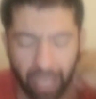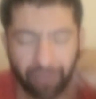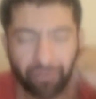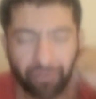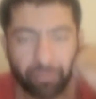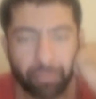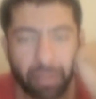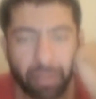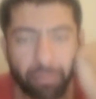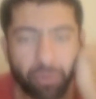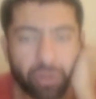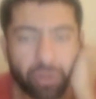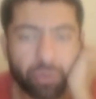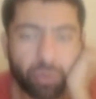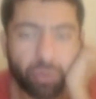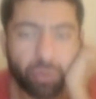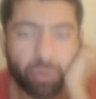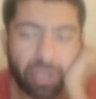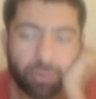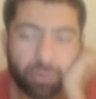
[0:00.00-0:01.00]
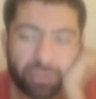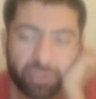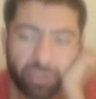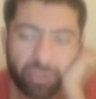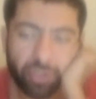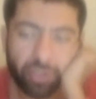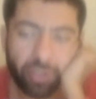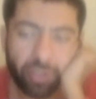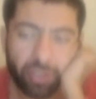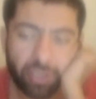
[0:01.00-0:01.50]
have a memory when I
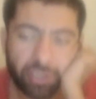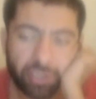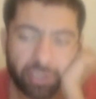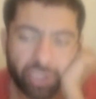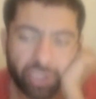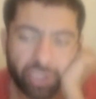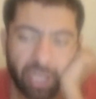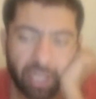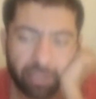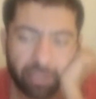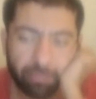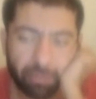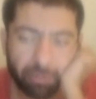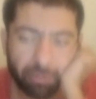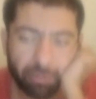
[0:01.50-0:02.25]
was an early child,